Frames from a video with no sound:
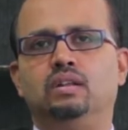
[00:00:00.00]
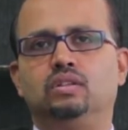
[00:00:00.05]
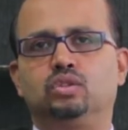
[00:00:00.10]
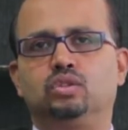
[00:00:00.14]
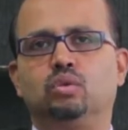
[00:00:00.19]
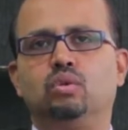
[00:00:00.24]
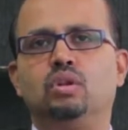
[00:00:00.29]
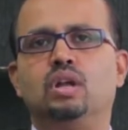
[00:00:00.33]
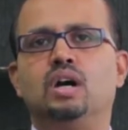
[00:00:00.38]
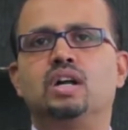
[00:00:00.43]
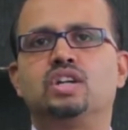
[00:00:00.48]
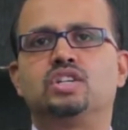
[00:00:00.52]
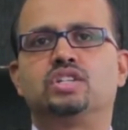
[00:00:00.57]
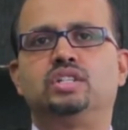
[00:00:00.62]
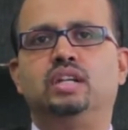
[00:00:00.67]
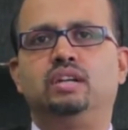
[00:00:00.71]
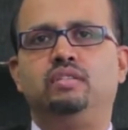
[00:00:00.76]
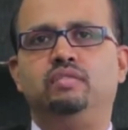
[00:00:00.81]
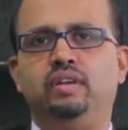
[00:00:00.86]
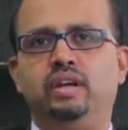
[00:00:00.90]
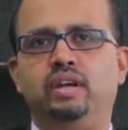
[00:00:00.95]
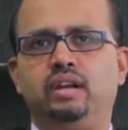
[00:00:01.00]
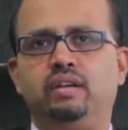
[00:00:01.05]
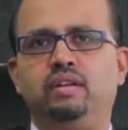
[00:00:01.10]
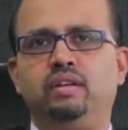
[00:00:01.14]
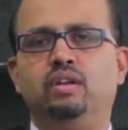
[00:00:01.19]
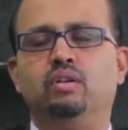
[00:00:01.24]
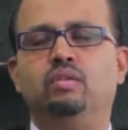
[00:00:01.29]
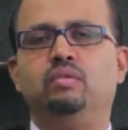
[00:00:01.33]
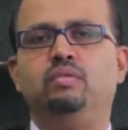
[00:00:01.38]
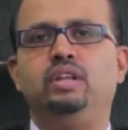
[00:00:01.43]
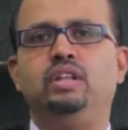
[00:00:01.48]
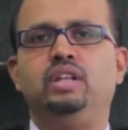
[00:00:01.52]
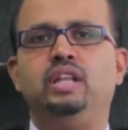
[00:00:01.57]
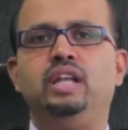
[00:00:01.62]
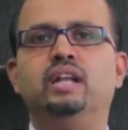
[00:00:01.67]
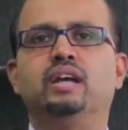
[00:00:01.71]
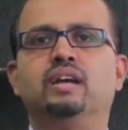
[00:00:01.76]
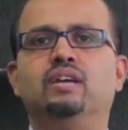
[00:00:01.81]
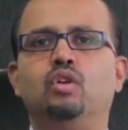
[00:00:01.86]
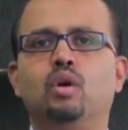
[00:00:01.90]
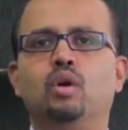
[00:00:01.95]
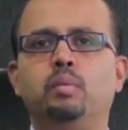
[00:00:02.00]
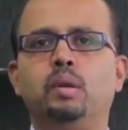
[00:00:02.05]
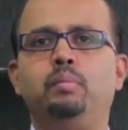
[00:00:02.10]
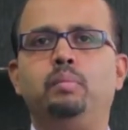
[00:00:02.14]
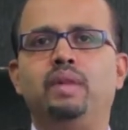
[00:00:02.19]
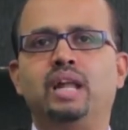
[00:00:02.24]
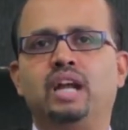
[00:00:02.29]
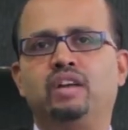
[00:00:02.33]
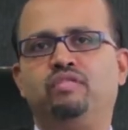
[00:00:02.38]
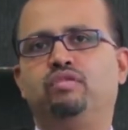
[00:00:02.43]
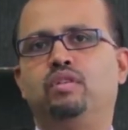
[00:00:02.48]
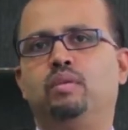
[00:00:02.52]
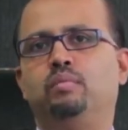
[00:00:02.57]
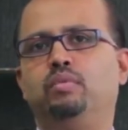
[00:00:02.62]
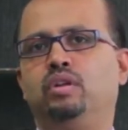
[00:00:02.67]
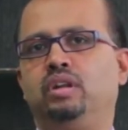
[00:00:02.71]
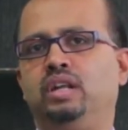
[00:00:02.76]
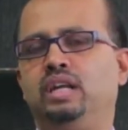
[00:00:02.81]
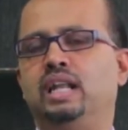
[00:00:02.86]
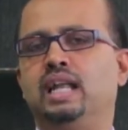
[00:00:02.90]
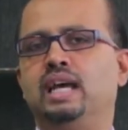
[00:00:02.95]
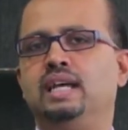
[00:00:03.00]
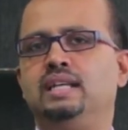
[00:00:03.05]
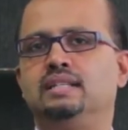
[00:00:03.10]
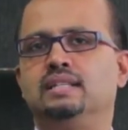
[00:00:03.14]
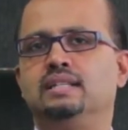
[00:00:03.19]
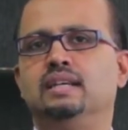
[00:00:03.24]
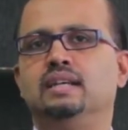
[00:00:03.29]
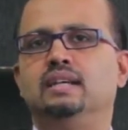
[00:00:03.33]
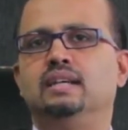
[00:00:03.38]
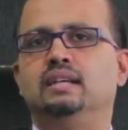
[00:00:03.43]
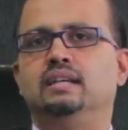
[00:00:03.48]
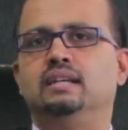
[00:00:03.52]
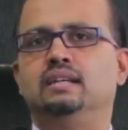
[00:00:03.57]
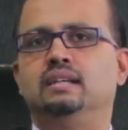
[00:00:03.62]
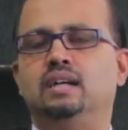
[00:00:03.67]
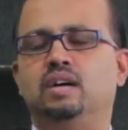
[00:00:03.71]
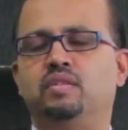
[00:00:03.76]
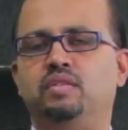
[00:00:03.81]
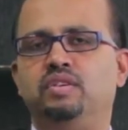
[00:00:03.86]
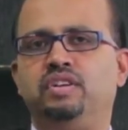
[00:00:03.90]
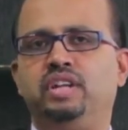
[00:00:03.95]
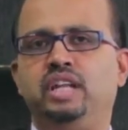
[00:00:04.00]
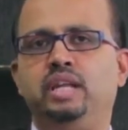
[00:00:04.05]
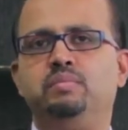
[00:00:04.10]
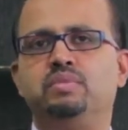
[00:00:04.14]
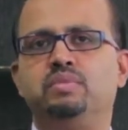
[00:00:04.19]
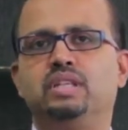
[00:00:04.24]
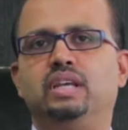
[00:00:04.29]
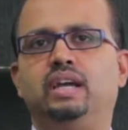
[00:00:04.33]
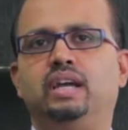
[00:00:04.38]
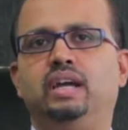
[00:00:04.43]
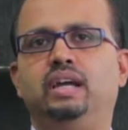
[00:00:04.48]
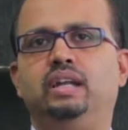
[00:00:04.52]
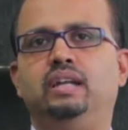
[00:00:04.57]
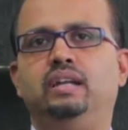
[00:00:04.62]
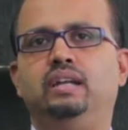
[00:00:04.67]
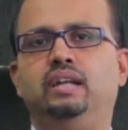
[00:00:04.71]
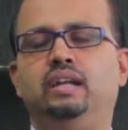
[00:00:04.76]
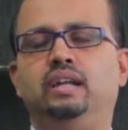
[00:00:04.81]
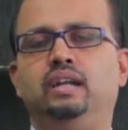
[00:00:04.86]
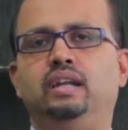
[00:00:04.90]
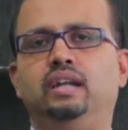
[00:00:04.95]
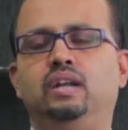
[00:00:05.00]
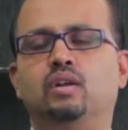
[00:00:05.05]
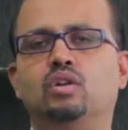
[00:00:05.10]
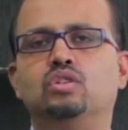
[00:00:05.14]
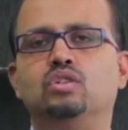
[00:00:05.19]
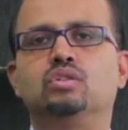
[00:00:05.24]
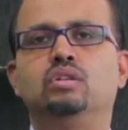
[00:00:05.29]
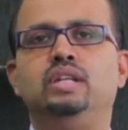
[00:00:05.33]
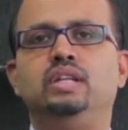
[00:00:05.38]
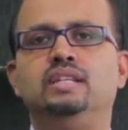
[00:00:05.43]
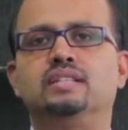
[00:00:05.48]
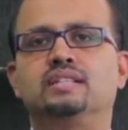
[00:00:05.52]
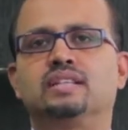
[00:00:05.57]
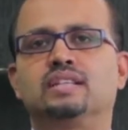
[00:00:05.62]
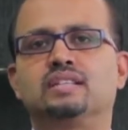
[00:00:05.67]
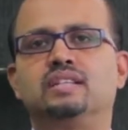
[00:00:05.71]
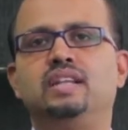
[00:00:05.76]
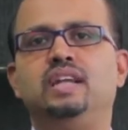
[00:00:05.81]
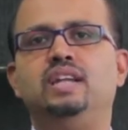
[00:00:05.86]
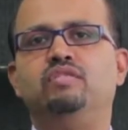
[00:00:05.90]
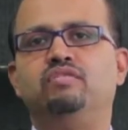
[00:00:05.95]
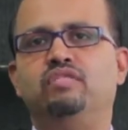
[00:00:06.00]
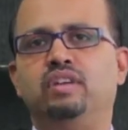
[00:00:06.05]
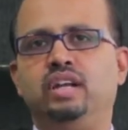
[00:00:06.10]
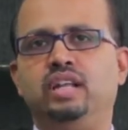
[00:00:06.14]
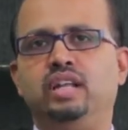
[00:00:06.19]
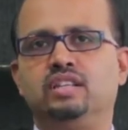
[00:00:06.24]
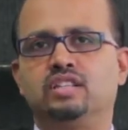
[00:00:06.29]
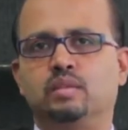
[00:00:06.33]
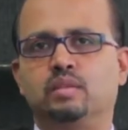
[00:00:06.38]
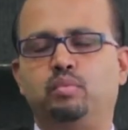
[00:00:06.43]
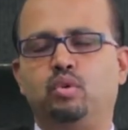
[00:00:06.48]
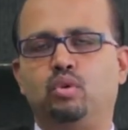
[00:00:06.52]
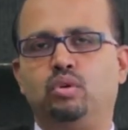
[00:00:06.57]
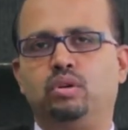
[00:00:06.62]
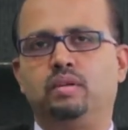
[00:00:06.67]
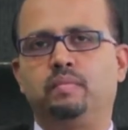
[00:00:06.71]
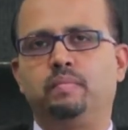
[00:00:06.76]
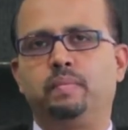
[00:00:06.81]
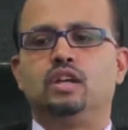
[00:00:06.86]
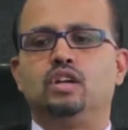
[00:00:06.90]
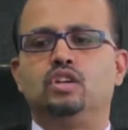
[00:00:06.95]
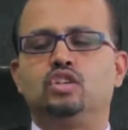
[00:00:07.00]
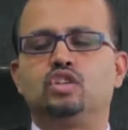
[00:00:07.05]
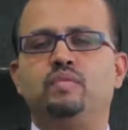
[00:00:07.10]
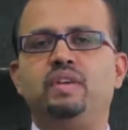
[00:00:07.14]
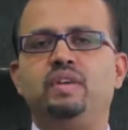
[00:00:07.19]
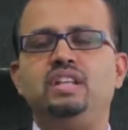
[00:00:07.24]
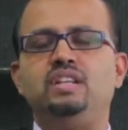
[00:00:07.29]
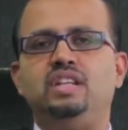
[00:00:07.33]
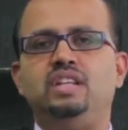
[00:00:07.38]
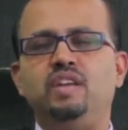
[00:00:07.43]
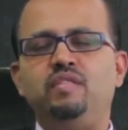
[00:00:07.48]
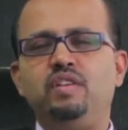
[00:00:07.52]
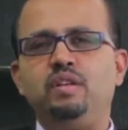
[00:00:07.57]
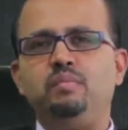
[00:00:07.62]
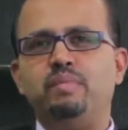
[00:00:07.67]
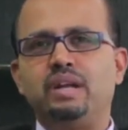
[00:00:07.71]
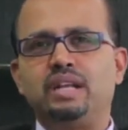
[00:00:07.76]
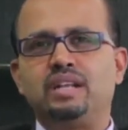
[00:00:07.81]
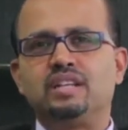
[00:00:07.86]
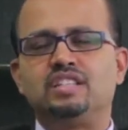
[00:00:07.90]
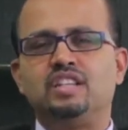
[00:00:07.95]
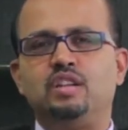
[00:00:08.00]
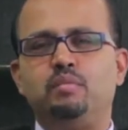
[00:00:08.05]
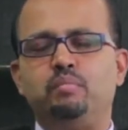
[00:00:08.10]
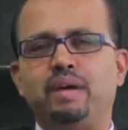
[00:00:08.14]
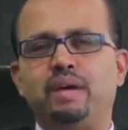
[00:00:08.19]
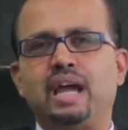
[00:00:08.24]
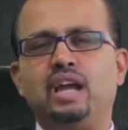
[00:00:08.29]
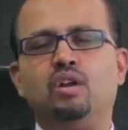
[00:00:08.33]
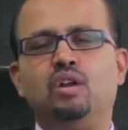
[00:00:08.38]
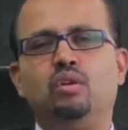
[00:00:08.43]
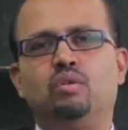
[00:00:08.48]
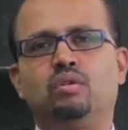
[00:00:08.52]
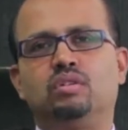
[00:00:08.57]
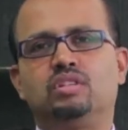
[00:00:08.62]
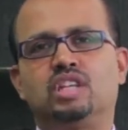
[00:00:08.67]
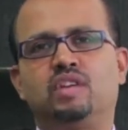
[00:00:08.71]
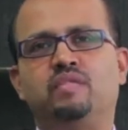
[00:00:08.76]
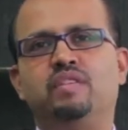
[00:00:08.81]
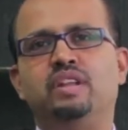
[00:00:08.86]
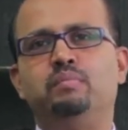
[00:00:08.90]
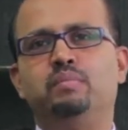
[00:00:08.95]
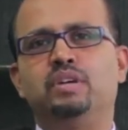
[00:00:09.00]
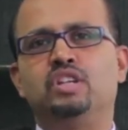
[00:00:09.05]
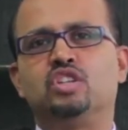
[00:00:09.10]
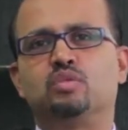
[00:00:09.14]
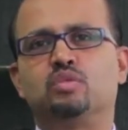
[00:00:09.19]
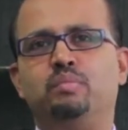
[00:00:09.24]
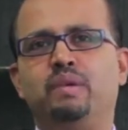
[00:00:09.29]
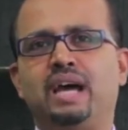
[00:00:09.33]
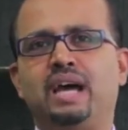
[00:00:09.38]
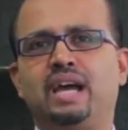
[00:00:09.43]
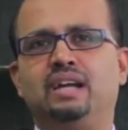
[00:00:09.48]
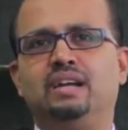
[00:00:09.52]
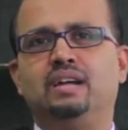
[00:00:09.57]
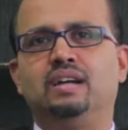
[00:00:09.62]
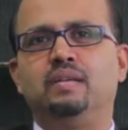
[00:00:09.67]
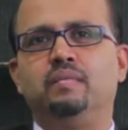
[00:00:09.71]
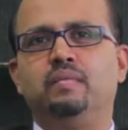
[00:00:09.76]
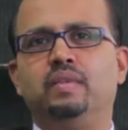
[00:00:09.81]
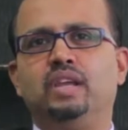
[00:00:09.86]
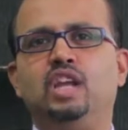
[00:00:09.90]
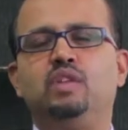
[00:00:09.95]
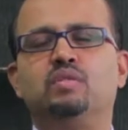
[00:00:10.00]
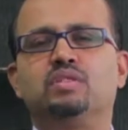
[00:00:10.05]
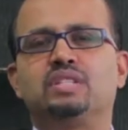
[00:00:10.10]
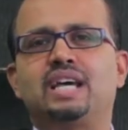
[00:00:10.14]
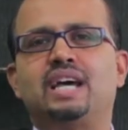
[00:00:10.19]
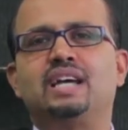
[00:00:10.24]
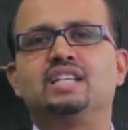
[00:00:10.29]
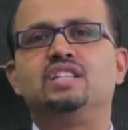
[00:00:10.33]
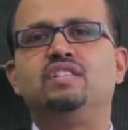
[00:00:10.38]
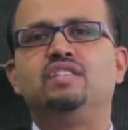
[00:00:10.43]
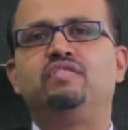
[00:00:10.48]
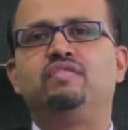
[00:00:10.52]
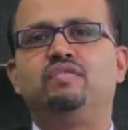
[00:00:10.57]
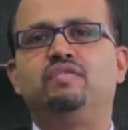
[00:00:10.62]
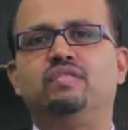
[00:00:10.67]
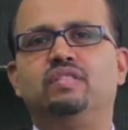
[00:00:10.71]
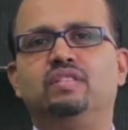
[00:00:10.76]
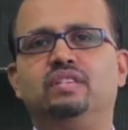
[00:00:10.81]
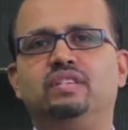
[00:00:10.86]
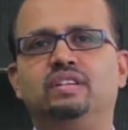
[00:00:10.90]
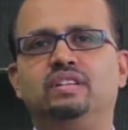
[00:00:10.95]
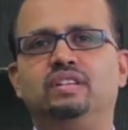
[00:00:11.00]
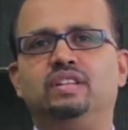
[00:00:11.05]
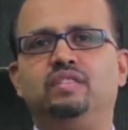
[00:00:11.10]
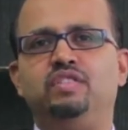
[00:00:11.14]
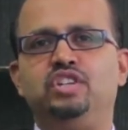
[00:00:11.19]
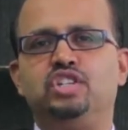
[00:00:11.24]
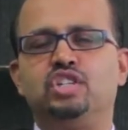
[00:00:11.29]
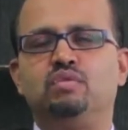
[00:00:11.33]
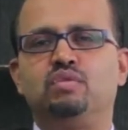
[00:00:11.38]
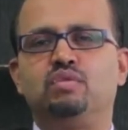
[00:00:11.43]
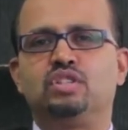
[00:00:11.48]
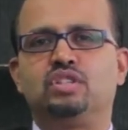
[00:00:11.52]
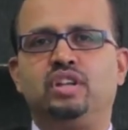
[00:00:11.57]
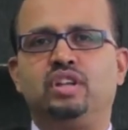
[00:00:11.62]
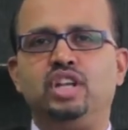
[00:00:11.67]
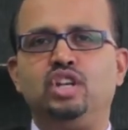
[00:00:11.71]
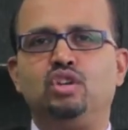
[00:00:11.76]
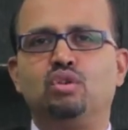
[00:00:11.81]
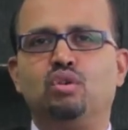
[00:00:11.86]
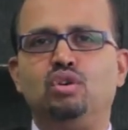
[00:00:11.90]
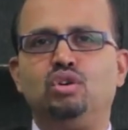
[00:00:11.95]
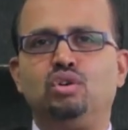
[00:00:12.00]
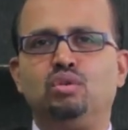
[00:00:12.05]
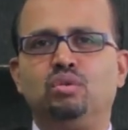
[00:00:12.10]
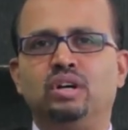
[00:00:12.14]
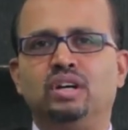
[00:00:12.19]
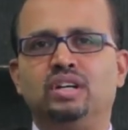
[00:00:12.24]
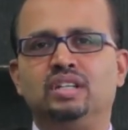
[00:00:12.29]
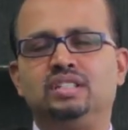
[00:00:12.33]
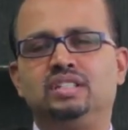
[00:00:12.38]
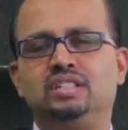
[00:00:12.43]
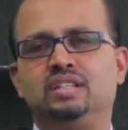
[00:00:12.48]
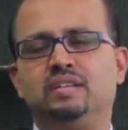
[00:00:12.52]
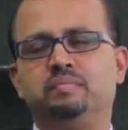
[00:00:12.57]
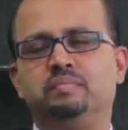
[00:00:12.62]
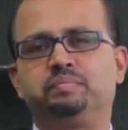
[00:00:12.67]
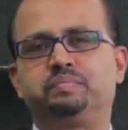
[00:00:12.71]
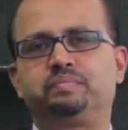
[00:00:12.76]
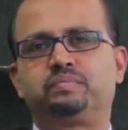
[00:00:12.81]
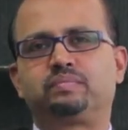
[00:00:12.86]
so large that we need a global platform to realize our dreams, and it also needs sustained funding support. So when David met us in Bangalore 7 months back, it was as if the vision was retold to us